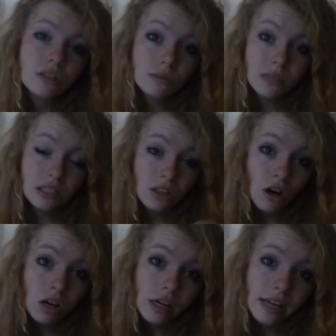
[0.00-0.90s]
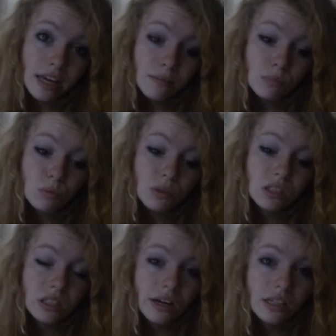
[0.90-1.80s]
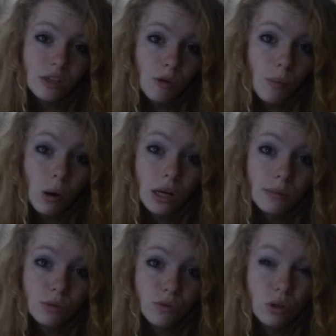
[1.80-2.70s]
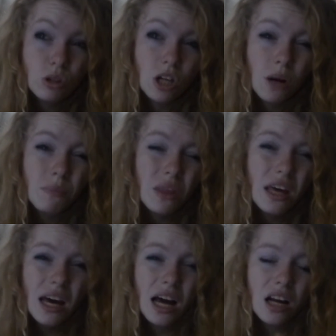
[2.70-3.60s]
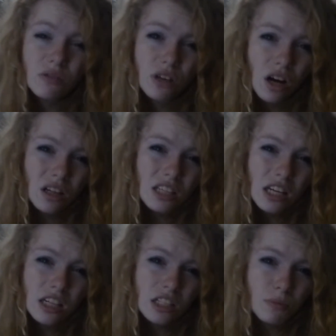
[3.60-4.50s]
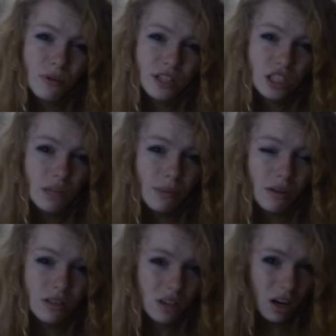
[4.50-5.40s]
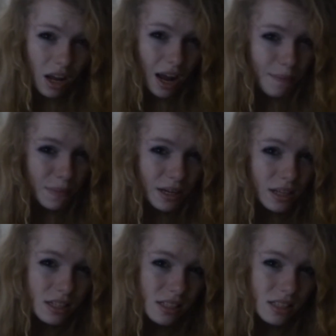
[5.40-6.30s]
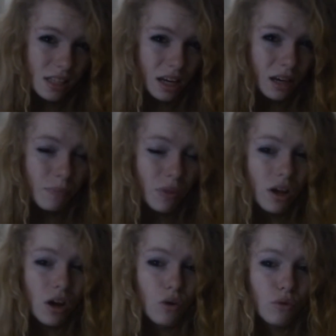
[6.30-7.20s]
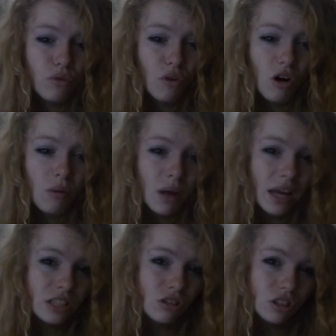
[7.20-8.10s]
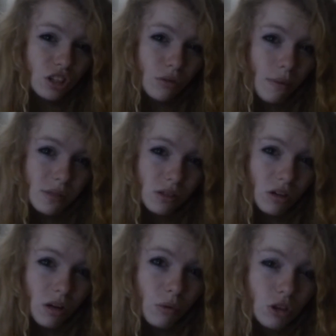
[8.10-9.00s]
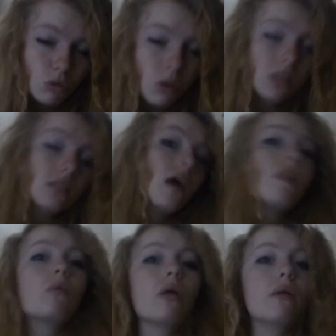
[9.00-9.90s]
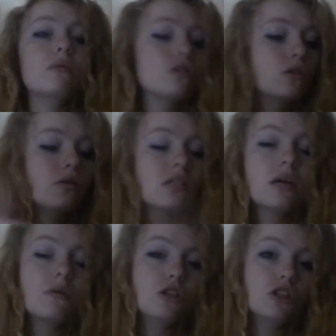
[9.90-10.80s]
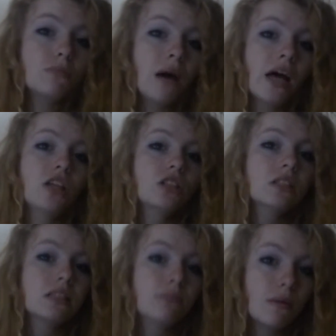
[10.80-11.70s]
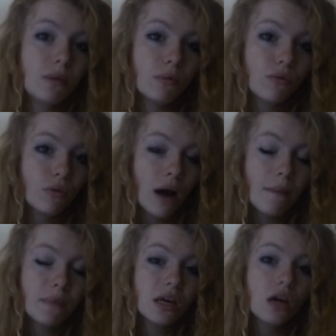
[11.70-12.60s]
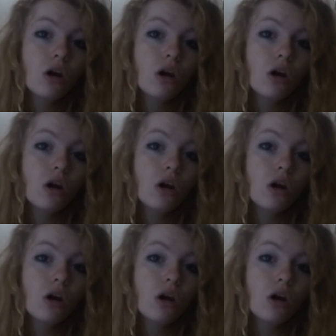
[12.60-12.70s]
is basically the Hunger Games, because the idea of apocalyptic future, and I've kind of taken inspiration about this kind of happiness thing from a Doctor Who episode I watched once, and what they would do is they would use patches to make people feel happy,